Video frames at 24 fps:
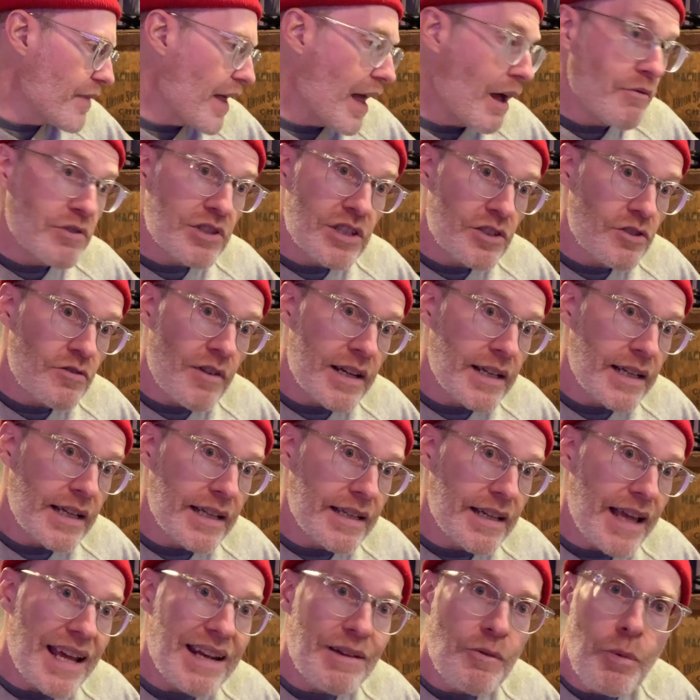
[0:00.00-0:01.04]
and was just trying to,
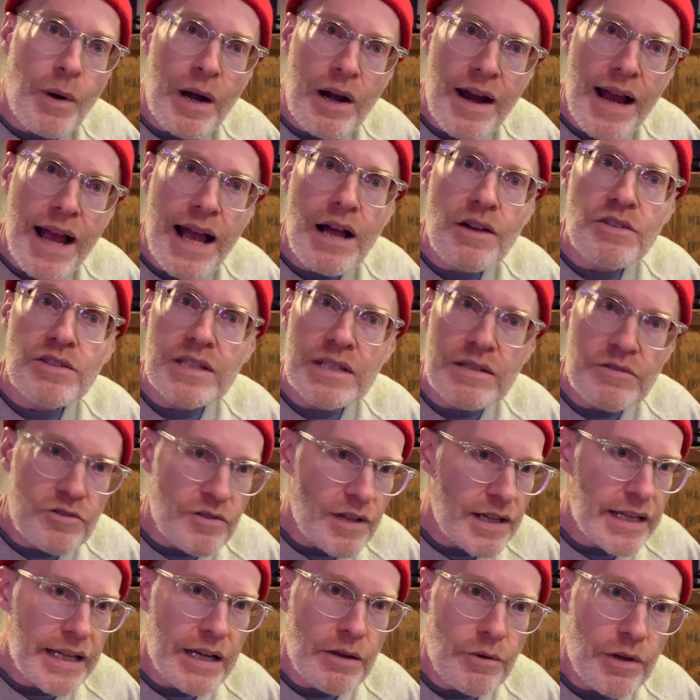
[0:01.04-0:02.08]
he had a warehouse and he's
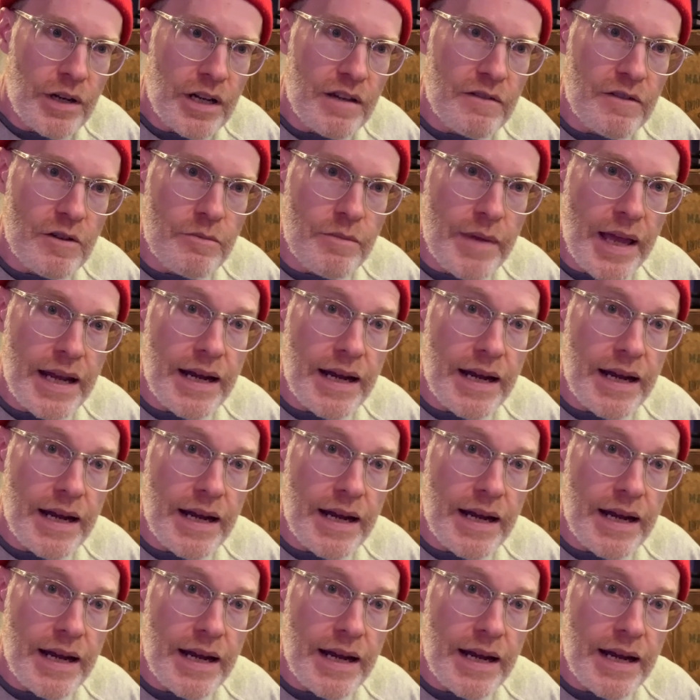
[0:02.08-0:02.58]
trying to get rid of them.